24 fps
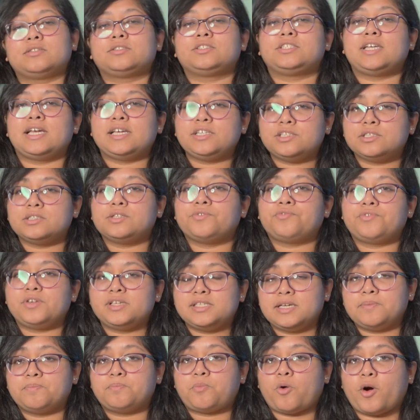The change in the
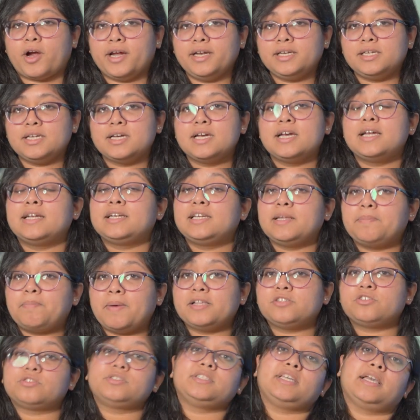freezing point
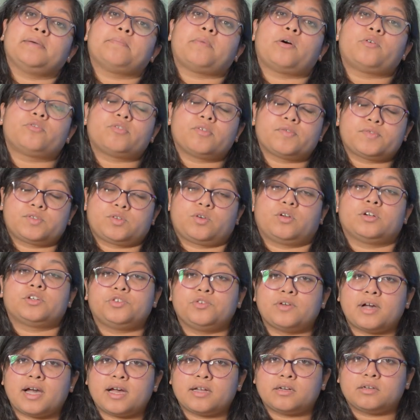depends on the amount of salt
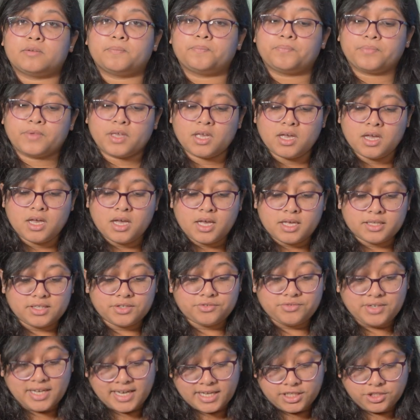you add.
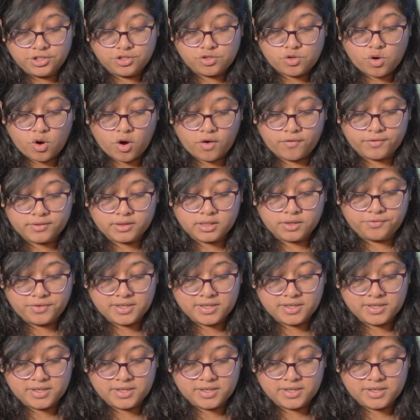The range of the